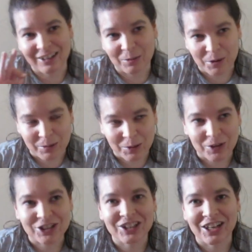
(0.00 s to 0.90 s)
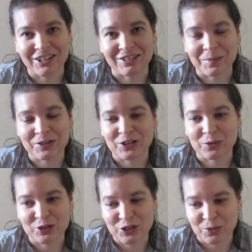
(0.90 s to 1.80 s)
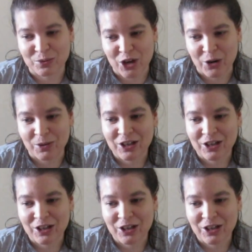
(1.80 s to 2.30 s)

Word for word: I'll probably watch another episode, so no.